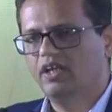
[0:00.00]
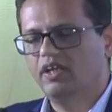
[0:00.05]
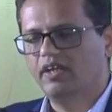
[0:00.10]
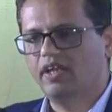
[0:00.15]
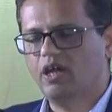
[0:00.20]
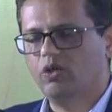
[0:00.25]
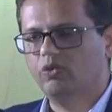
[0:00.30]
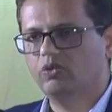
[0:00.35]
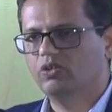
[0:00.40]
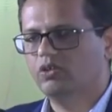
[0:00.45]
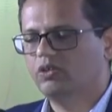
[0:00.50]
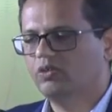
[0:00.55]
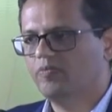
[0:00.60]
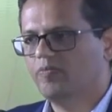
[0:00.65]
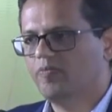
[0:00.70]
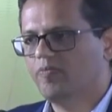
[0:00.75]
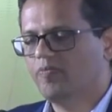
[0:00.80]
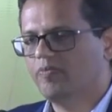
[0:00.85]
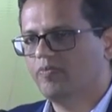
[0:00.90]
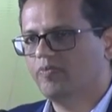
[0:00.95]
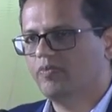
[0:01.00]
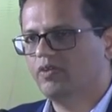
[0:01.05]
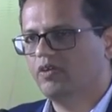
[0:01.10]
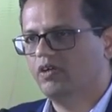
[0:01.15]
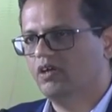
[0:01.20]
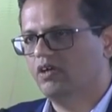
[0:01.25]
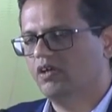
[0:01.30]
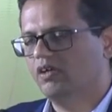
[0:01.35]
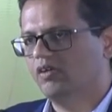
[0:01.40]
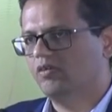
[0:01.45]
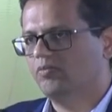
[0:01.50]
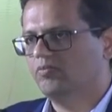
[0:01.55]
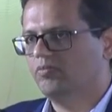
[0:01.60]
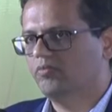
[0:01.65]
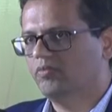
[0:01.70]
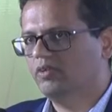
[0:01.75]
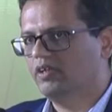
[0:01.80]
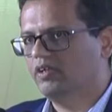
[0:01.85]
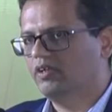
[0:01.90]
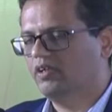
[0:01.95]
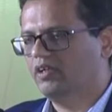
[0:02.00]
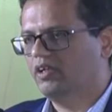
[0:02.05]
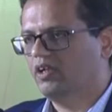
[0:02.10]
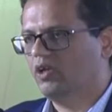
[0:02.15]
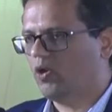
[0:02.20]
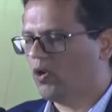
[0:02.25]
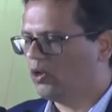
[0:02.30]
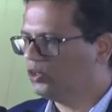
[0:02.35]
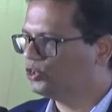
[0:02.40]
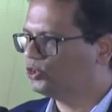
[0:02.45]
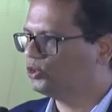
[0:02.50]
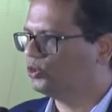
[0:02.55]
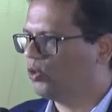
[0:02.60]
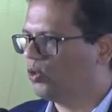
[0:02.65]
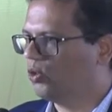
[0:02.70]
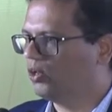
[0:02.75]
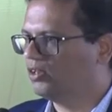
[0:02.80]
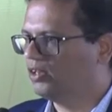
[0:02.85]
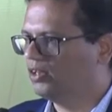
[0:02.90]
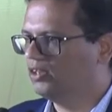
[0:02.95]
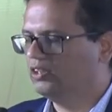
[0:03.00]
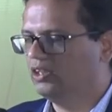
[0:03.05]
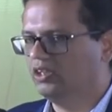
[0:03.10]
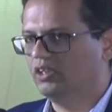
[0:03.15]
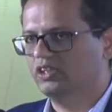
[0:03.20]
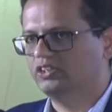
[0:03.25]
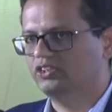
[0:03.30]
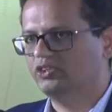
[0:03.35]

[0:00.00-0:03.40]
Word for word: Now, uh, long short uh,